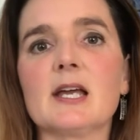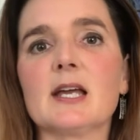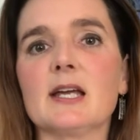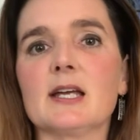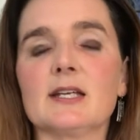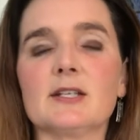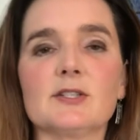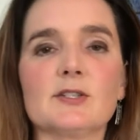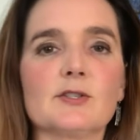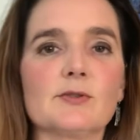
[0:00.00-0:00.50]

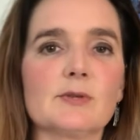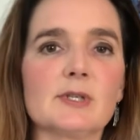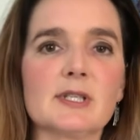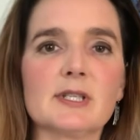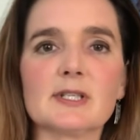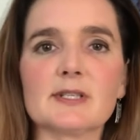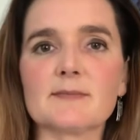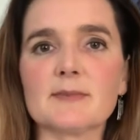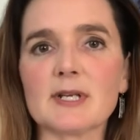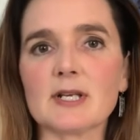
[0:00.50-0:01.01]
and doing
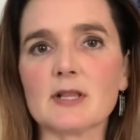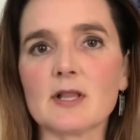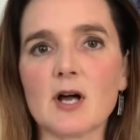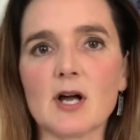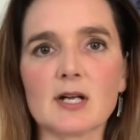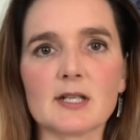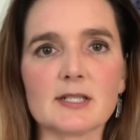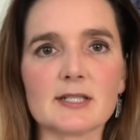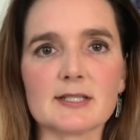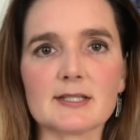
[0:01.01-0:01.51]
this big
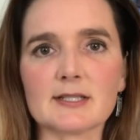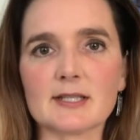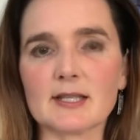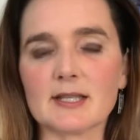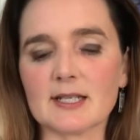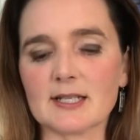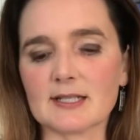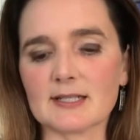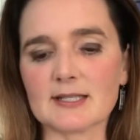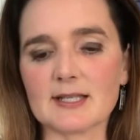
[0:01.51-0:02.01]
long list of
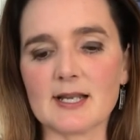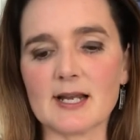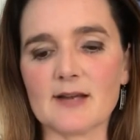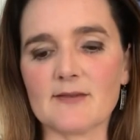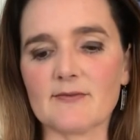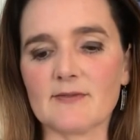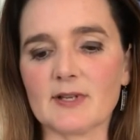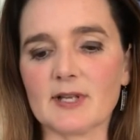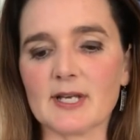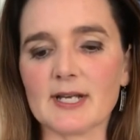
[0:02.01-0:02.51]
things that I
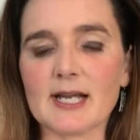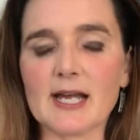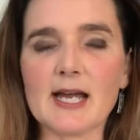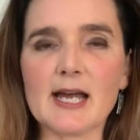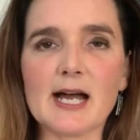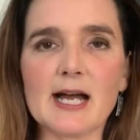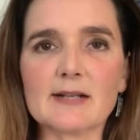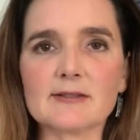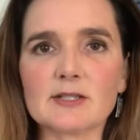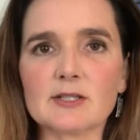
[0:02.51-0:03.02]
feel like I
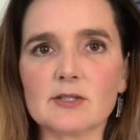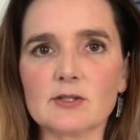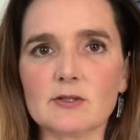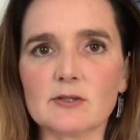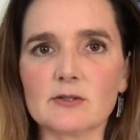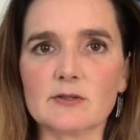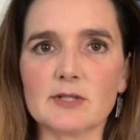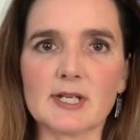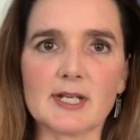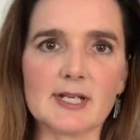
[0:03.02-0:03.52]
have to
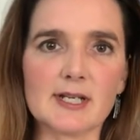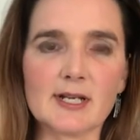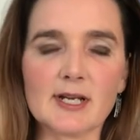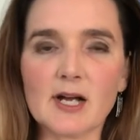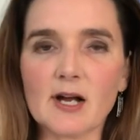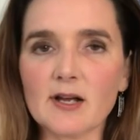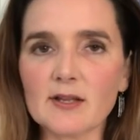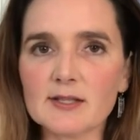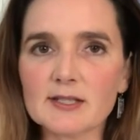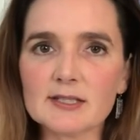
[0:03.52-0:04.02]
do and eating
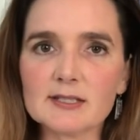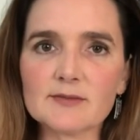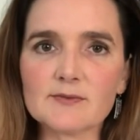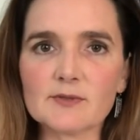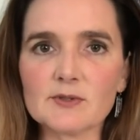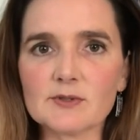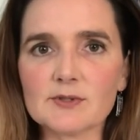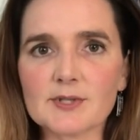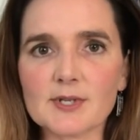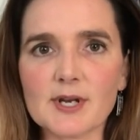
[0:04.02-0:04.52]
all these
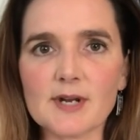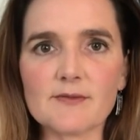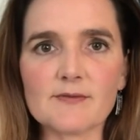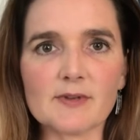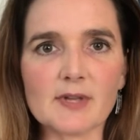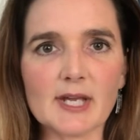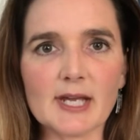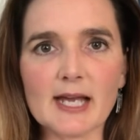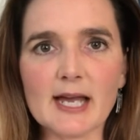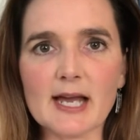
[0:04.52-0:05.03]
foods that I feel
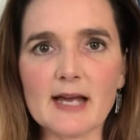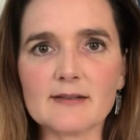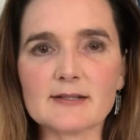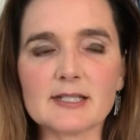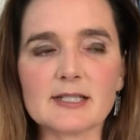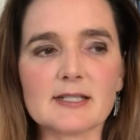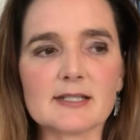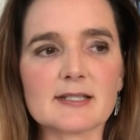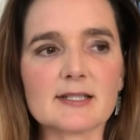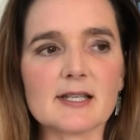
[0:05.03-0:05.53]
like I have to
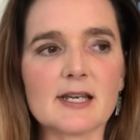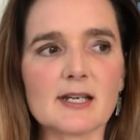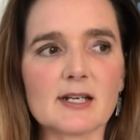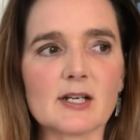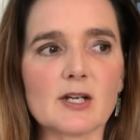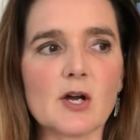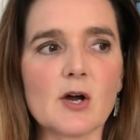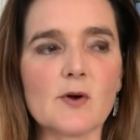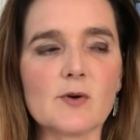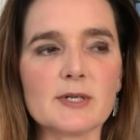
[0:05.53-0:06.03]
eat, it's like
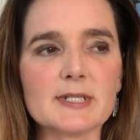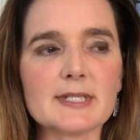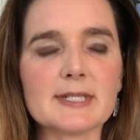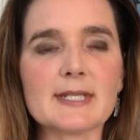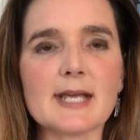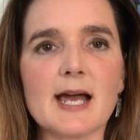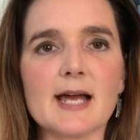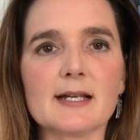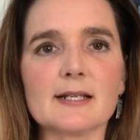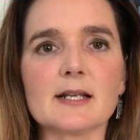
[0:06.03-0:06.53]
go
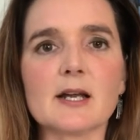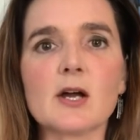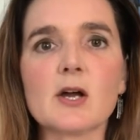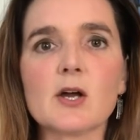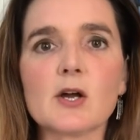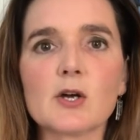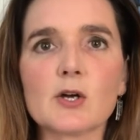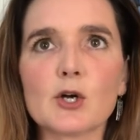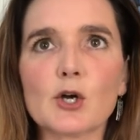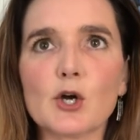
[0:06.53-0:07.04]
inside,
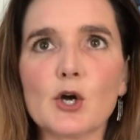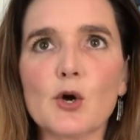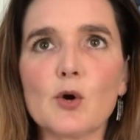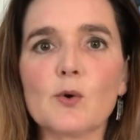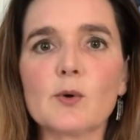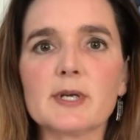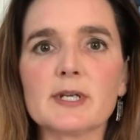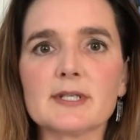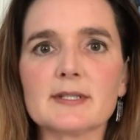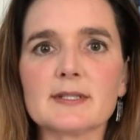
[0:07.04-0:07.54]
go
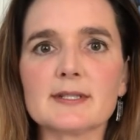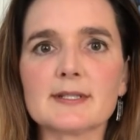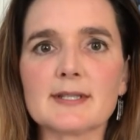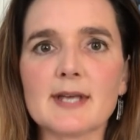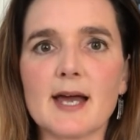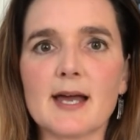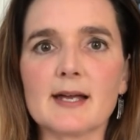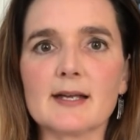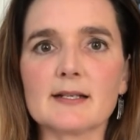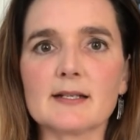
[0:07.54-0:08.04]

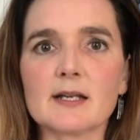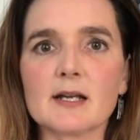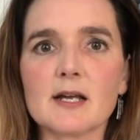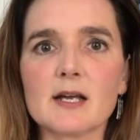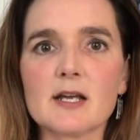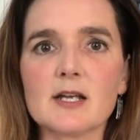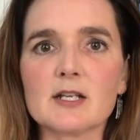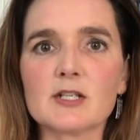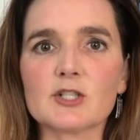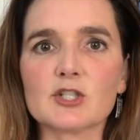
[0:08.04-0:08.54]
inside.
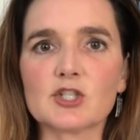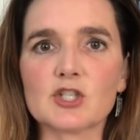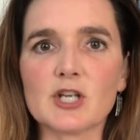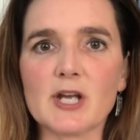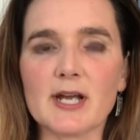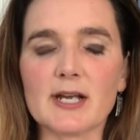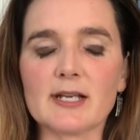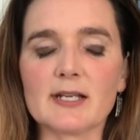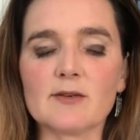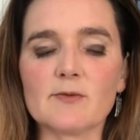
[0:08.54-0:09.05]

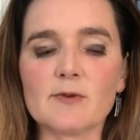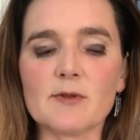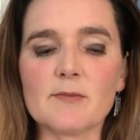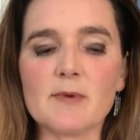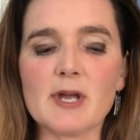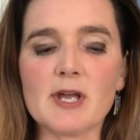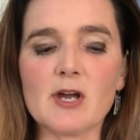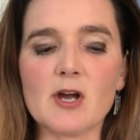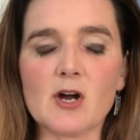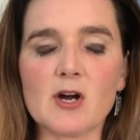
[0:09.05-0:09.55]
Check in with
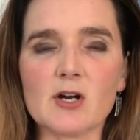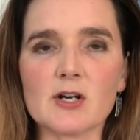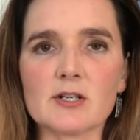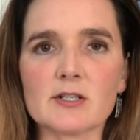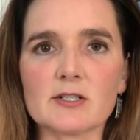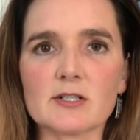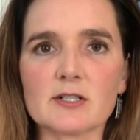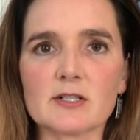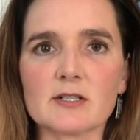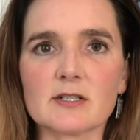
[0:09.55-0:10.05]
my heart,